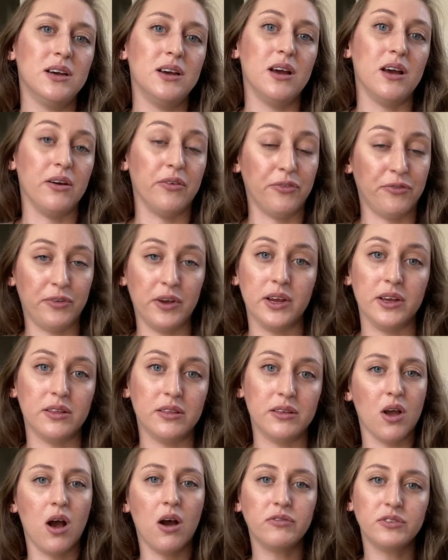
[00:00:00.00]
of
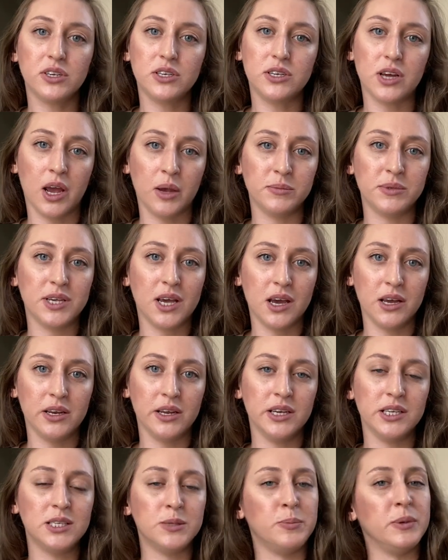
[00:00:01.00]
faith. Oftentimes
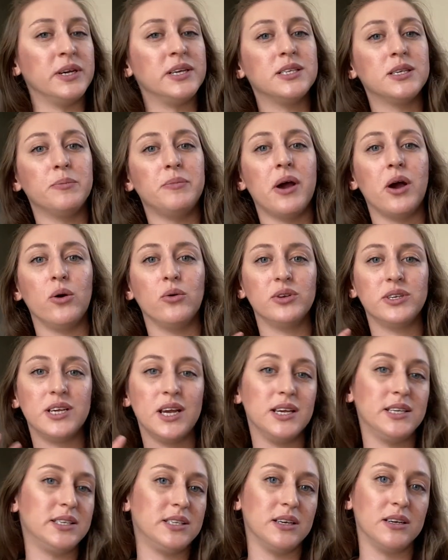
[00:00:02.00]
honey speaks about
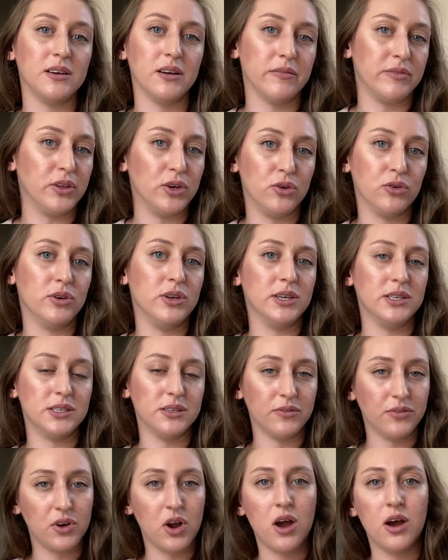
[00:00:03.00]
tasting of the goodness
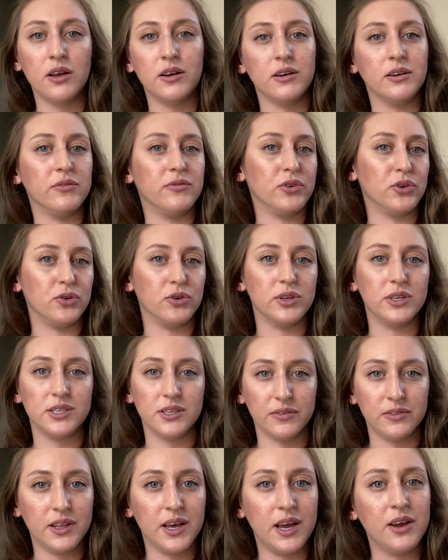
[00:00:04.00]
of God and of the goodness
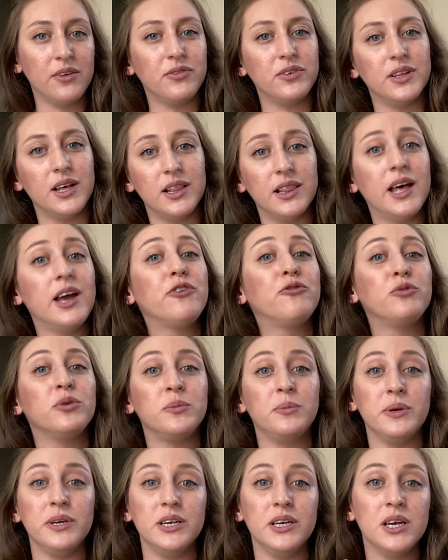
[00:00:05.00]
of life, and that life would
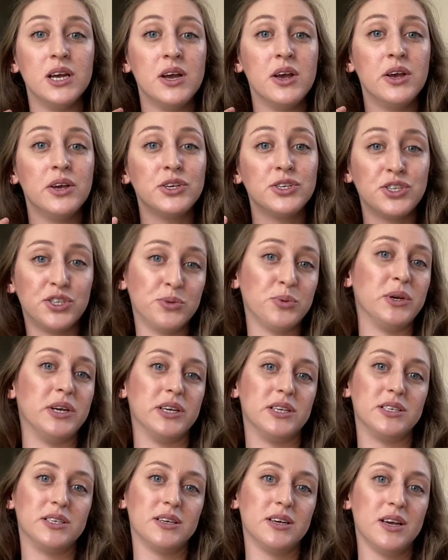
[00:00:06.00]
be sweet.